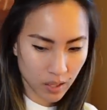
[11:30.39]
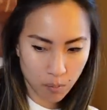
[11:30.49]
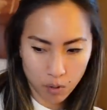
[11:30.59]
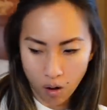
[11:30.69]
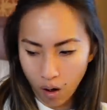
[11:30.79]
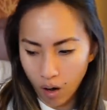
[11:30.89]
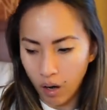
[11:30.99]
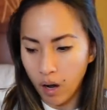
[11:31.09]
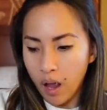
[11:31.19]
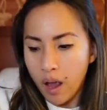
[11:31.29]
same
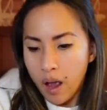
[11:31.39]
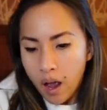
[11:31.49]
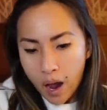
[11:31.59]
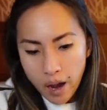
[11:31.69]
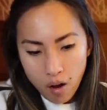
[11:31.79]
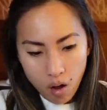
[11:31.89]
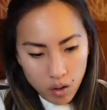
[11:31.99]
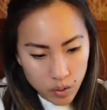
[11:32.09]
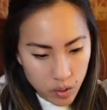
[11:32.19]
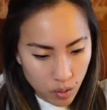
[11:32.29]
cart, I
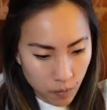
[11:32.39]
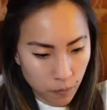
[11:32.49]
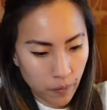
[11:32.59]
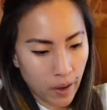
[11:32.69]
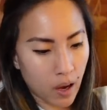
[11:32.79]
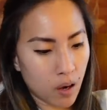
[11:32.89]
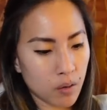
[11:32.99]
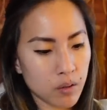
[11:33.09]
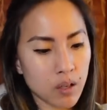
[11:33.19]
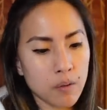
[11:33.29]
also found